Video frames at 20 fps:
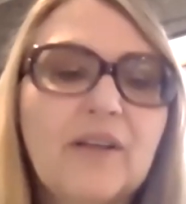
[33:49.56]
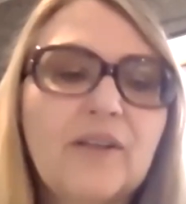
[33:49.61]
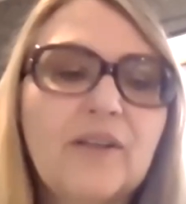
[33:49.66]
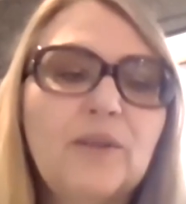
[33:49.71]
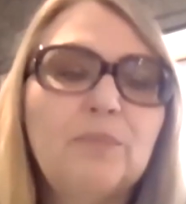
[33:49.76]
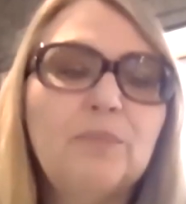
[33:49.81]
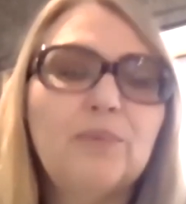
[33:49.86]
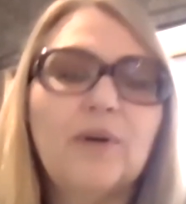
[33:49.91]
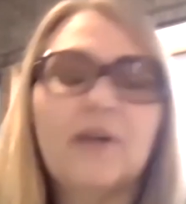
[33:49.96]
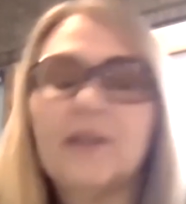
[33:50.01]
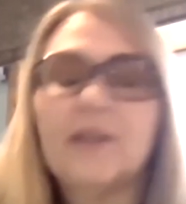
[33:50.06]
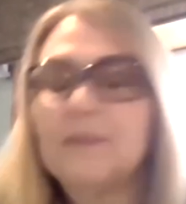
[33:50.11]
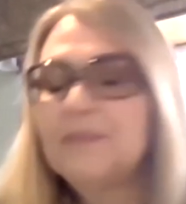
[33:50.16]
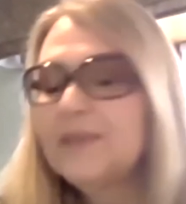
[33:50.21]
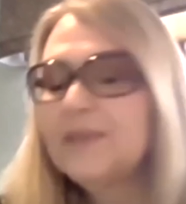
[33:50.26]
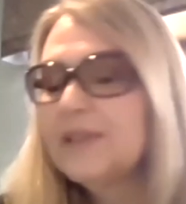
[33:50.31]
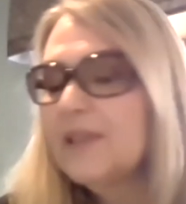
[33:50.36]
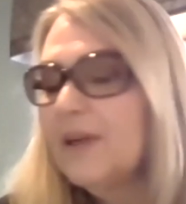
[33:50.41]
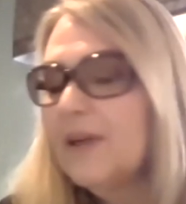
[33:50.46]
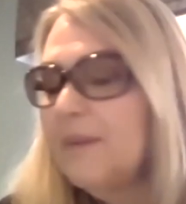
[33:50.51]
you brought up
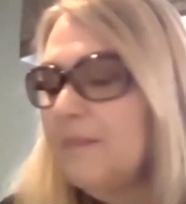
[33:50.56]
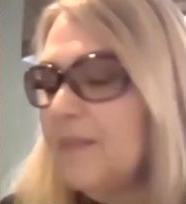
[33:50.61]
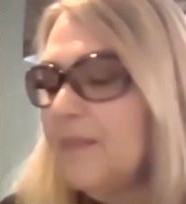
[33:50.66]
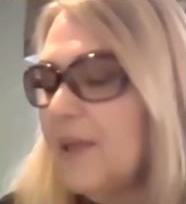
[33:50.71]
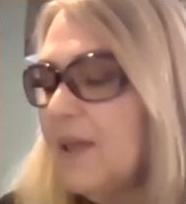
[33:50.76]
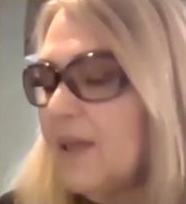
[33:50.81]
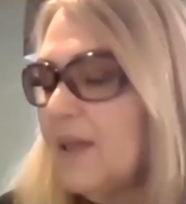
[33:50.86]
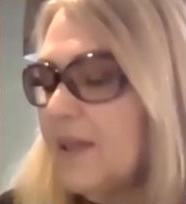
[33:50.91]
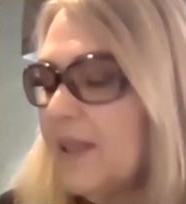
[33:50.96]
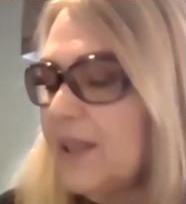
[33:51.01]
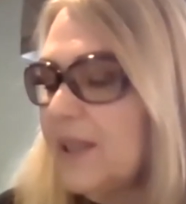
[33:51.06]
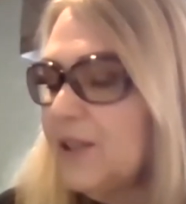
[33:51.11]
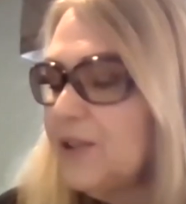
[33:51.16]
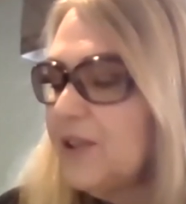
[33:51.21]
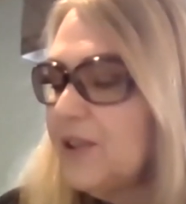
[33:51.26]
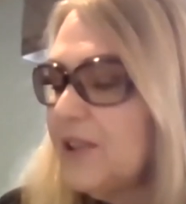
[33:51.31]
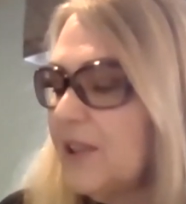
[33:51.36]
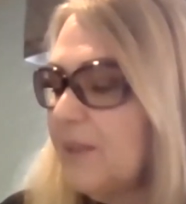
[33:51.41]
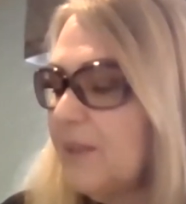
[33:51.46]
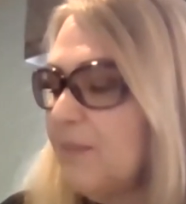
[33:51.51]
some
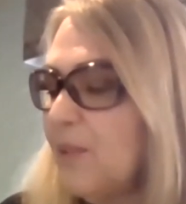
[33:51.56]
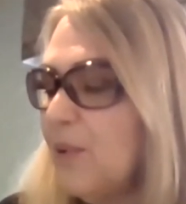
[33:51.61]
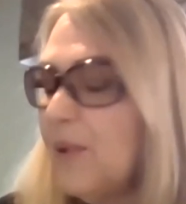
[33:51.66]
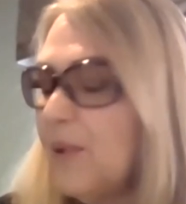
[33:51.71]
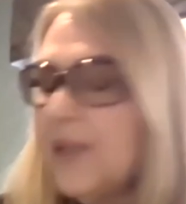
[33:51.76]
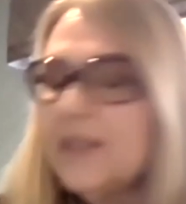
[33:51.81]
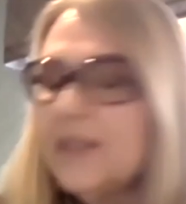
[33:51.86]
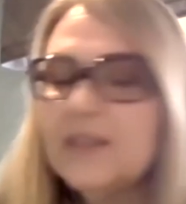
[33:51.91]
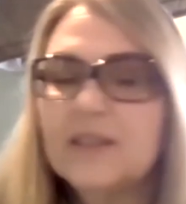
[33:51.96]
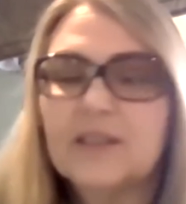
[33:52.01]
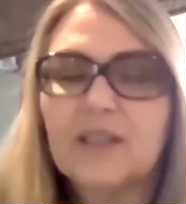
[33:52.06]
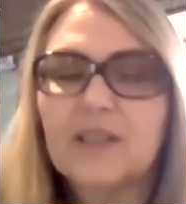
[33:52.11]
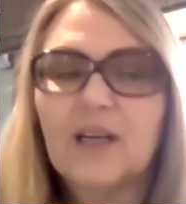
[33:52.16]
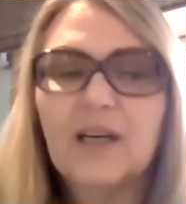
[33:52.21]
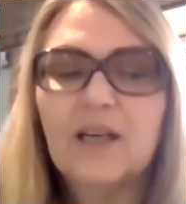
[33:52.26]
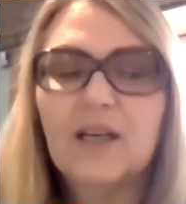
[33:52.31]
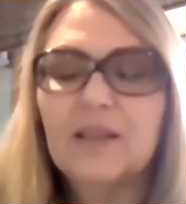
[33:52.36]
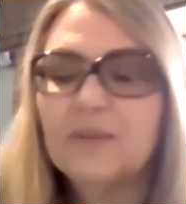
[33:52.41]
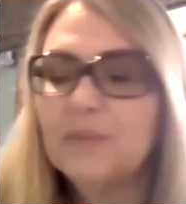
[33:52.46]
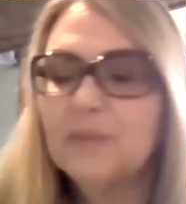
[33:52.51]
interesting points
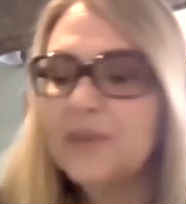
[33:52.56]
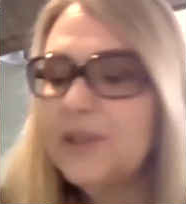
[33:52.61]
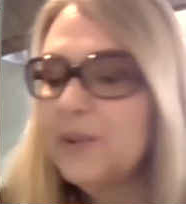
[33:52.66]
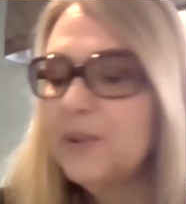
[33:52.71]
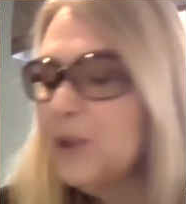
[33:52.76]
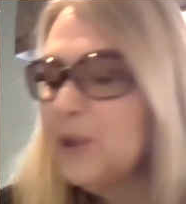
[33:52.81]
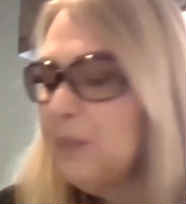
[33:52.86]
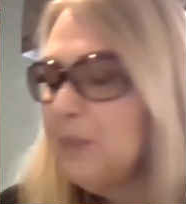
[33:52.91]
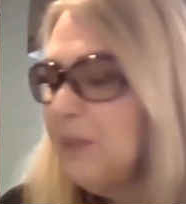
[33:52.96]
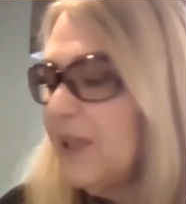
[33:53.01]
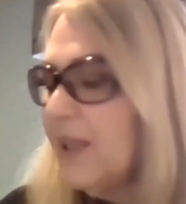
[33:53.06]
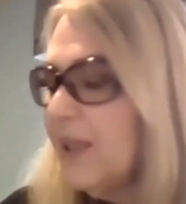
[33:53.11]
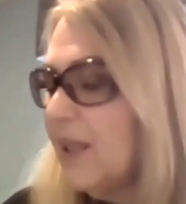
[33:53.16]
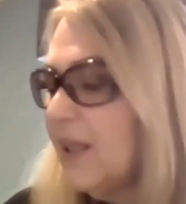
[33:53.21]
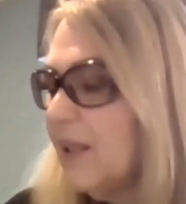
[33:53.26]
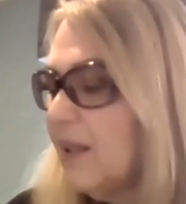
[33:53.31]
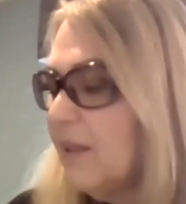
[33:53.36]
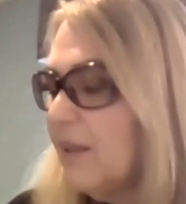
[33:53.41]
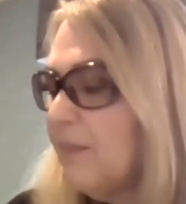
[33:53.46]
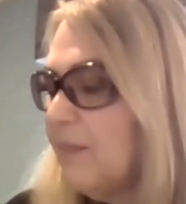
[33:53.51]
when you were
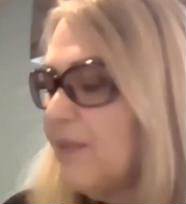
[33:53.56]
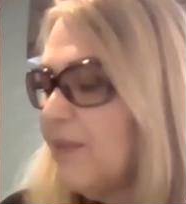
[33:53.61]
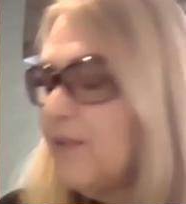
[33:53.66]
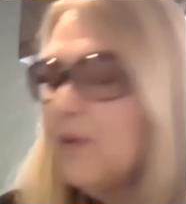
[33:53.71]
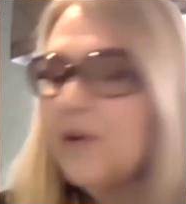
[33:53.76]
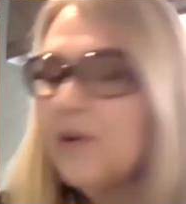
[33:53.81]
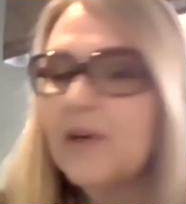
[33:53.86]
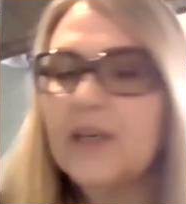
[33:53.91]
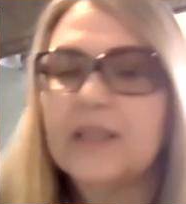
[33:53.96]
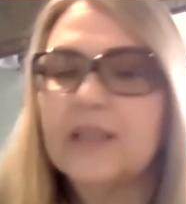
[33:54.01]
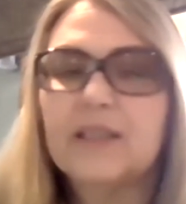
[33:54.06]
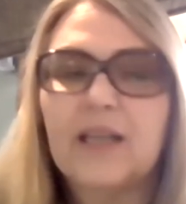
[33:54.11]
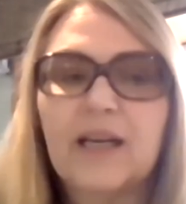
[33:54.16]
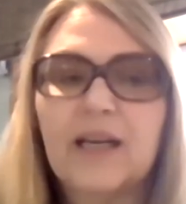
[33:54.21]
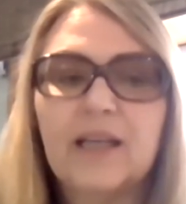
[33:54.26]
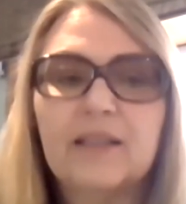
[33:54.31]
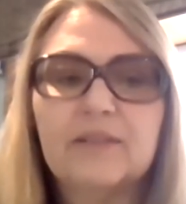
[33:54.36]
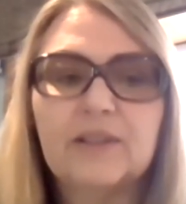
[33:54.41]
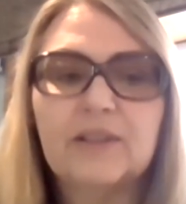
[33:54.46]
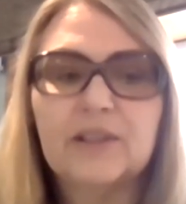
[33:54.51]
speaking before
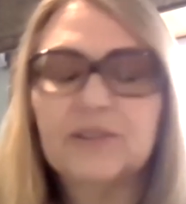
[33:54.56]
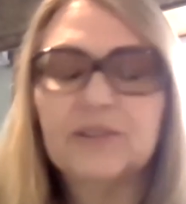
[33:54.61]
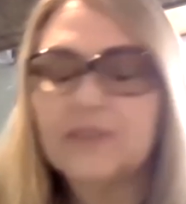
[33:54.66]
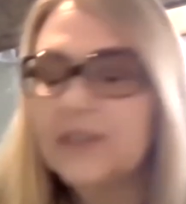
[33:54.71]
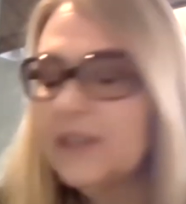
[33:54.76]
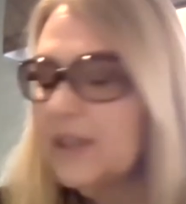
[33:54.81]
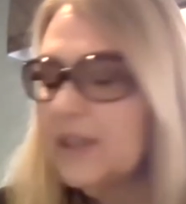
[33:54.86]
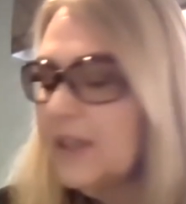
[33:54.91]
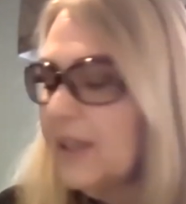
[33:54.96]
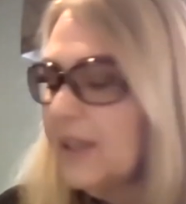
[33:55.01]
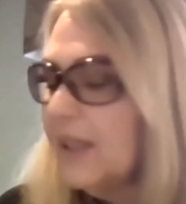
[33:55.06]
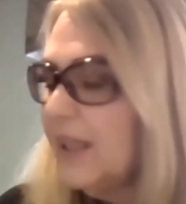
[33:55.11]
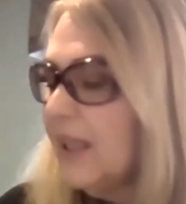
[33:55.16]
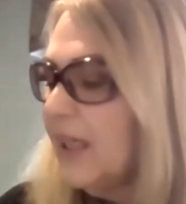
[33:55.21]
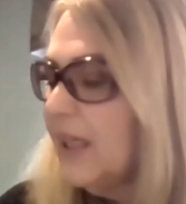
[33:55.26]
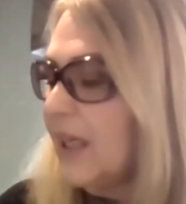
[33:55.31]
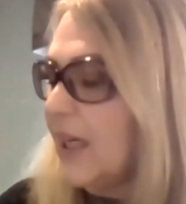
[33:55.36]
and just recently.